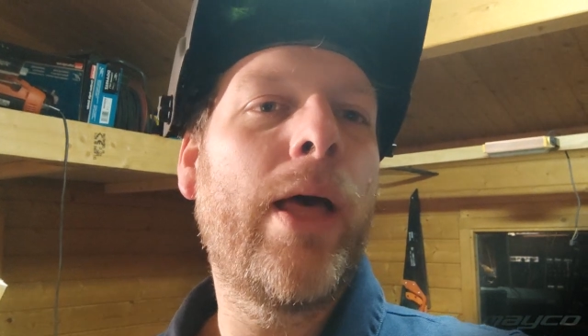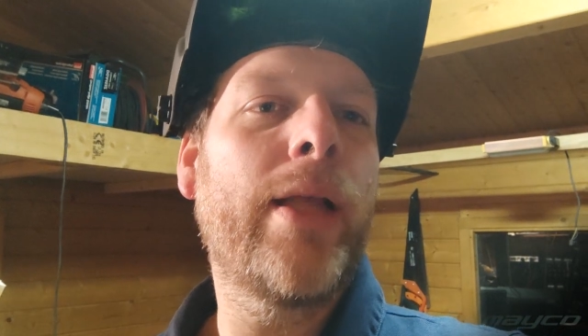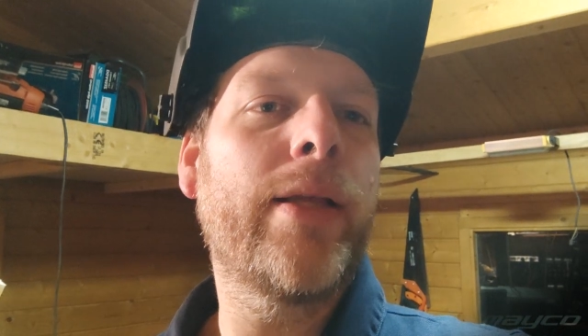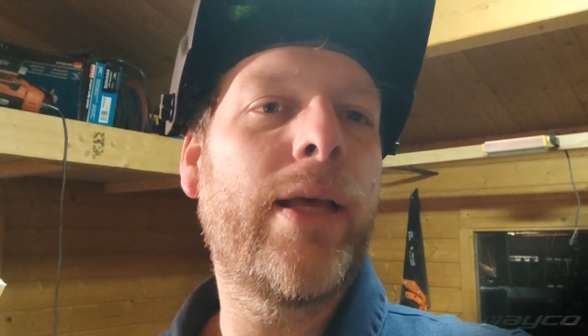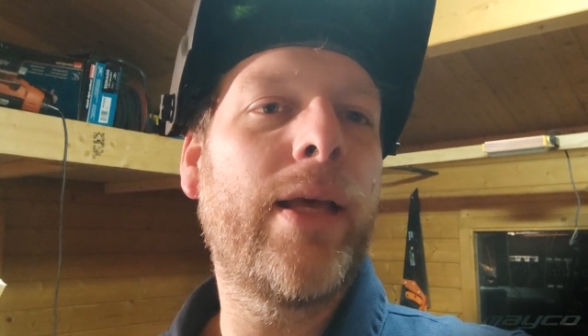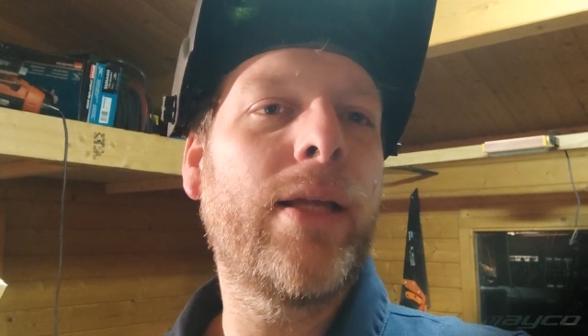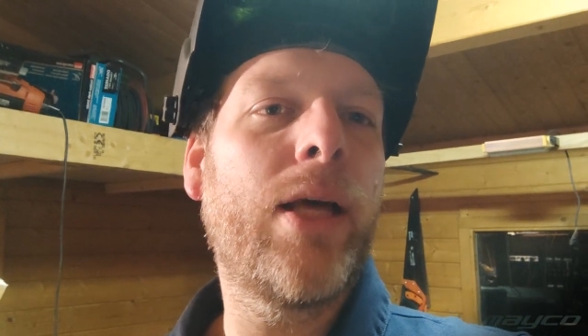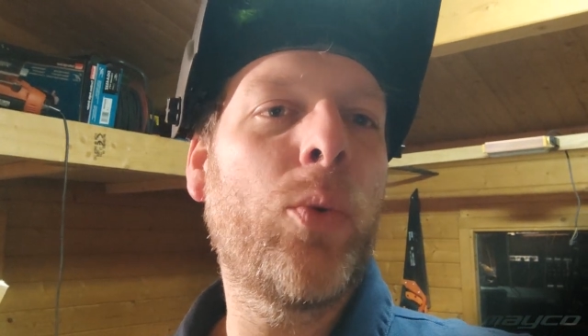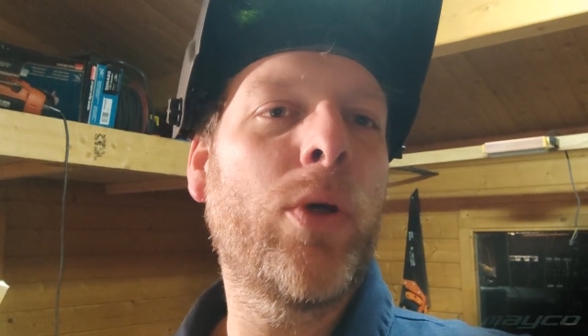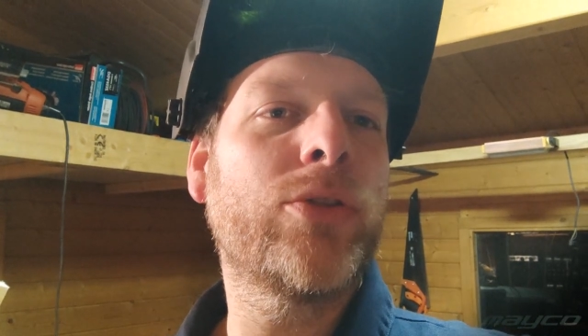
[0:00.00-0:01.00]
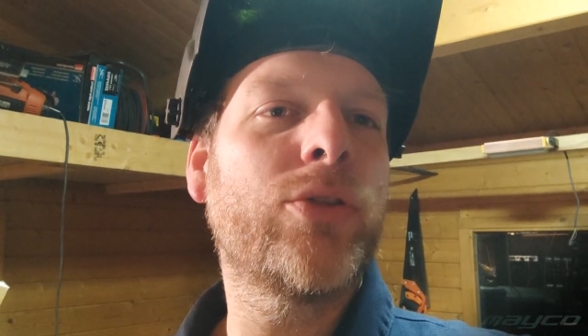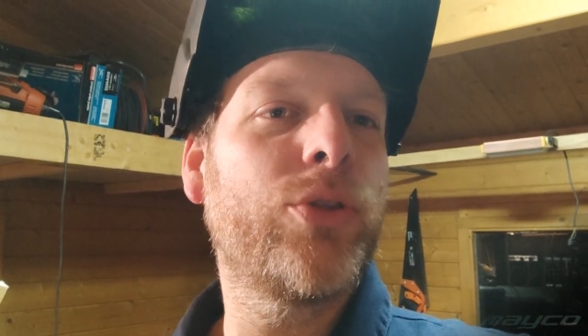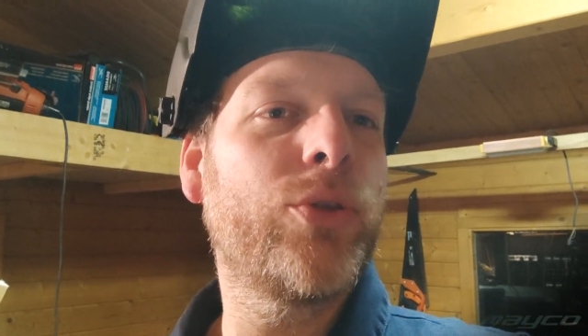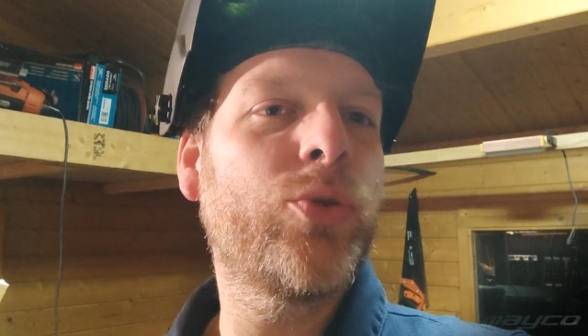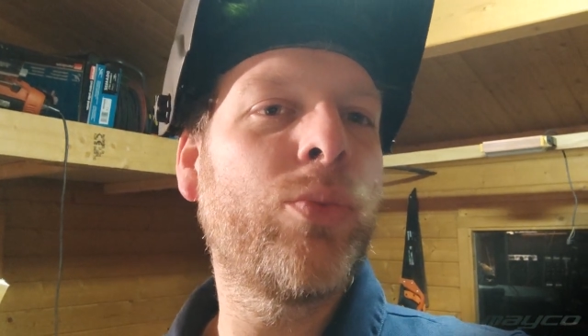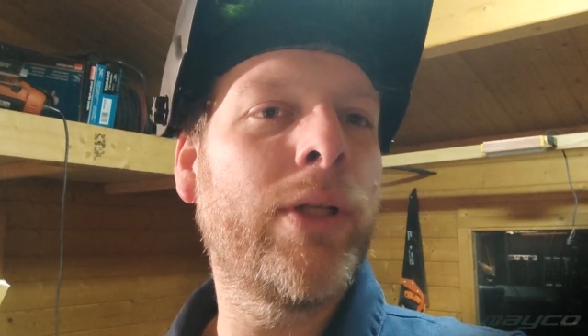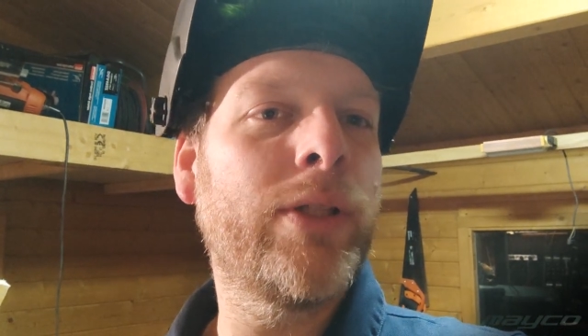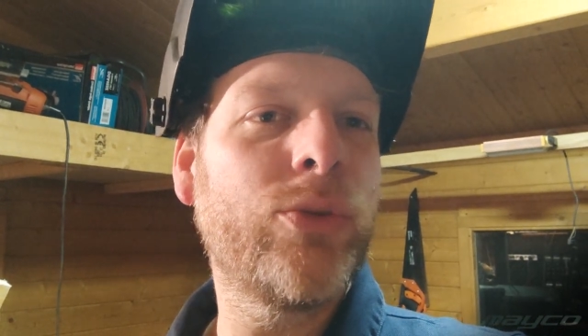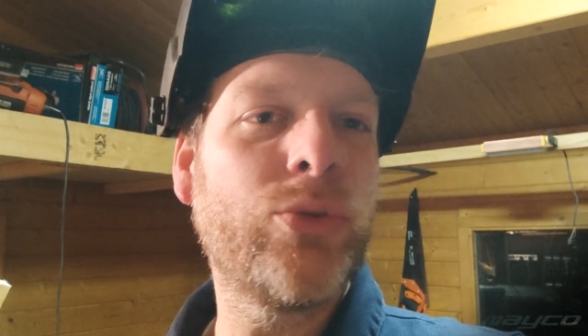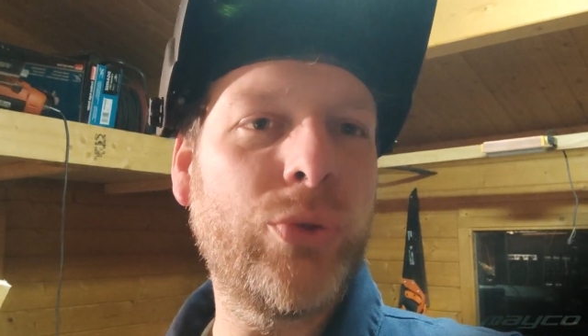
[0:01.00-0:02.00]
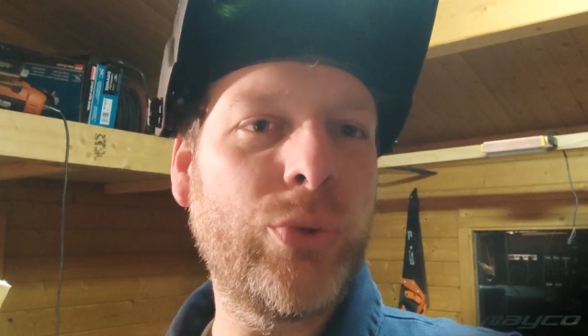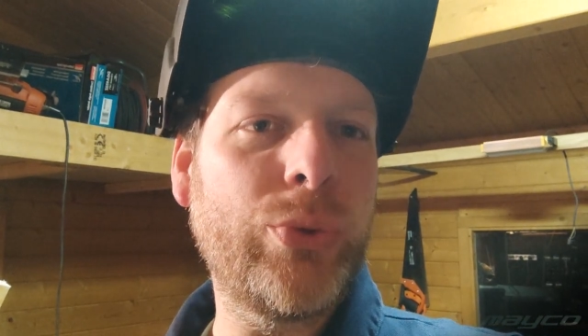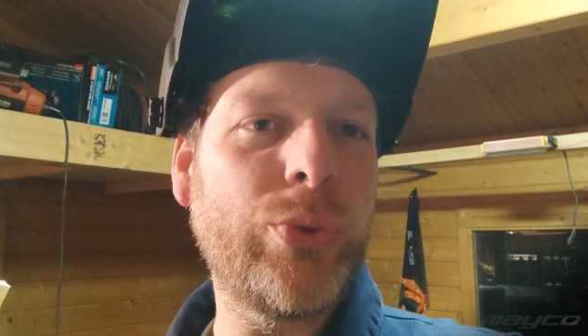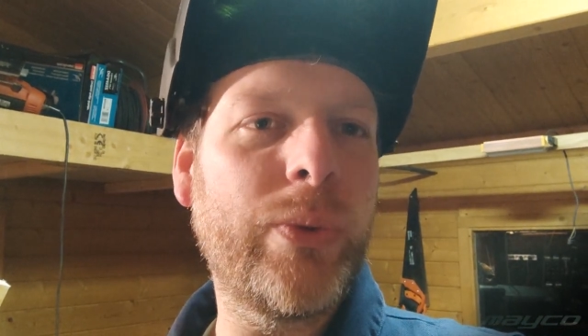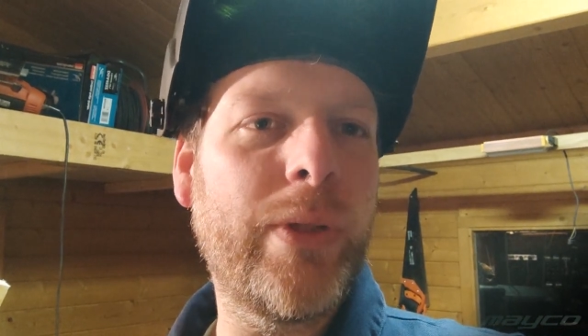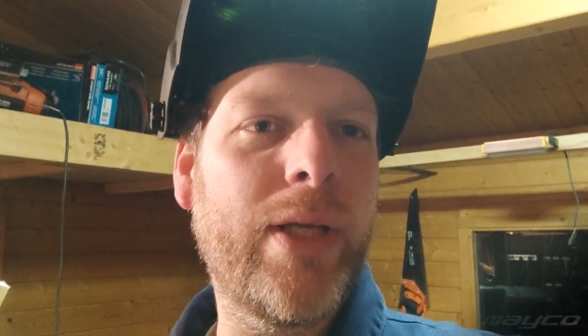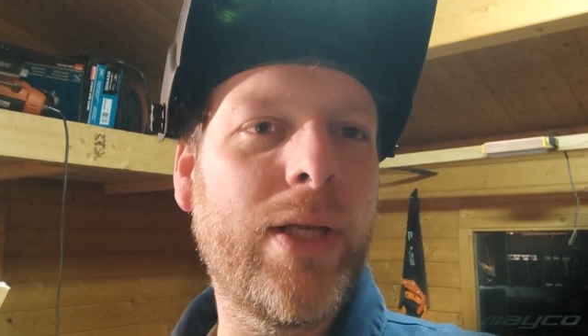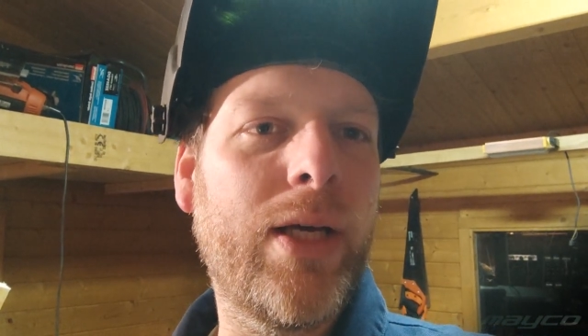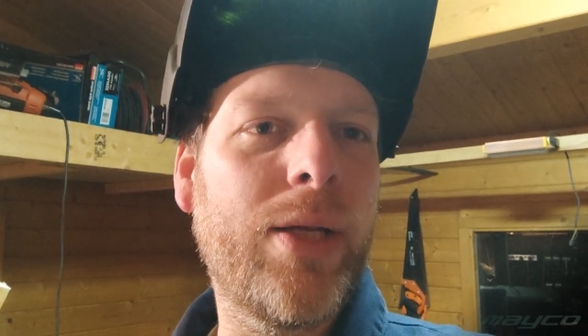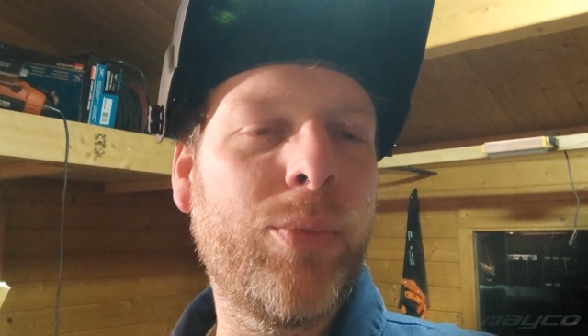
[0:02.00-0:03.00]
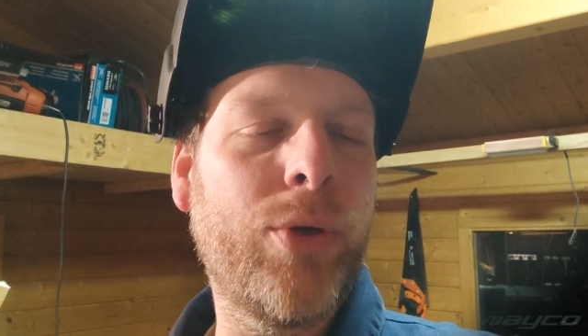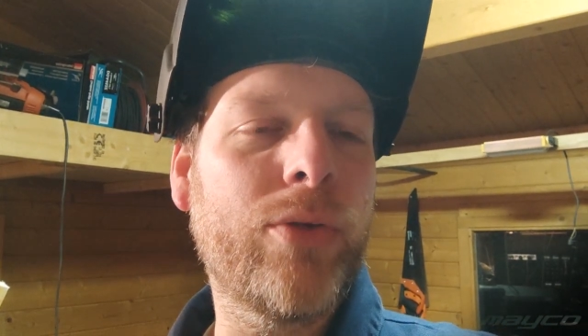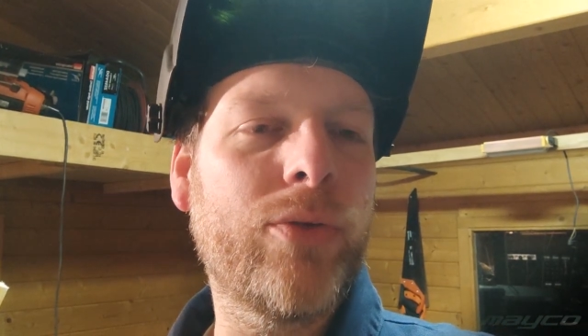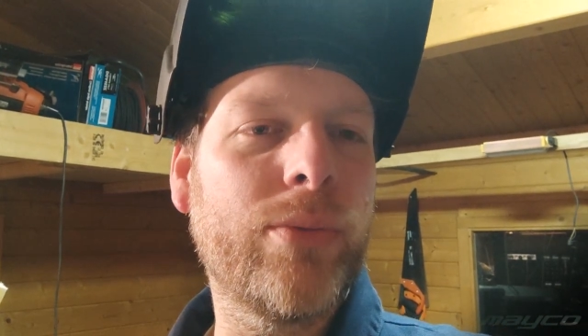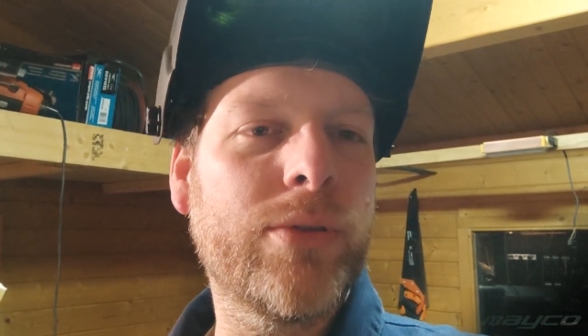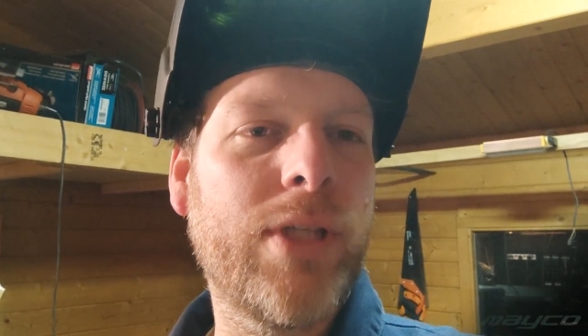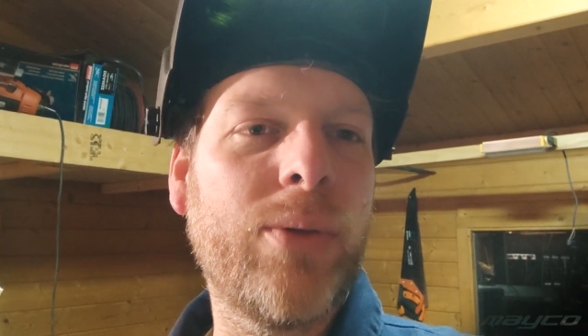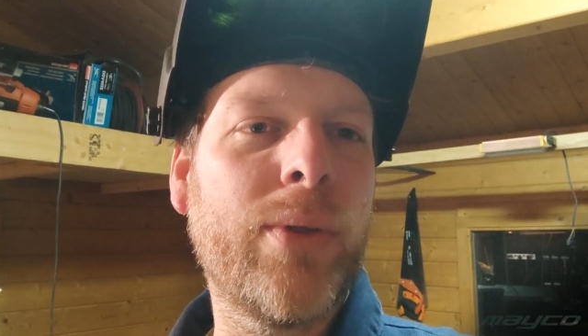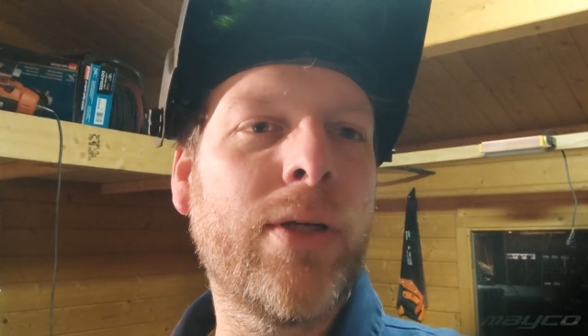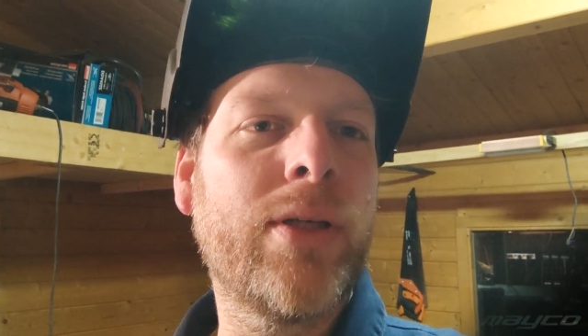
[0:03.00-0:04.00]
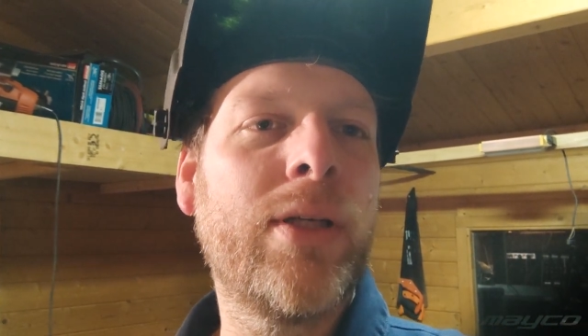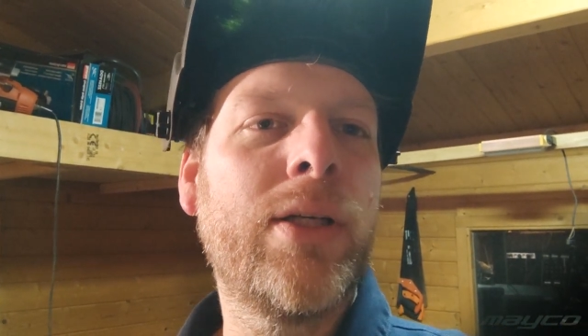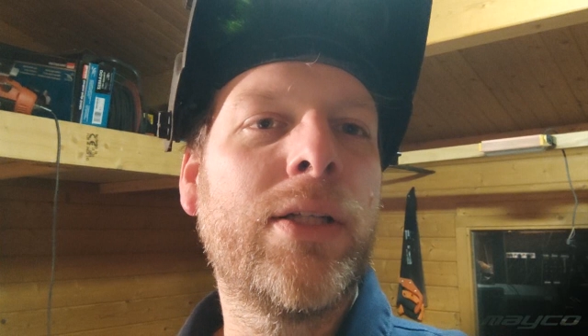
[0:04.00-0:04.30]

and then I want to use my new tool that I bought from Stahlwerk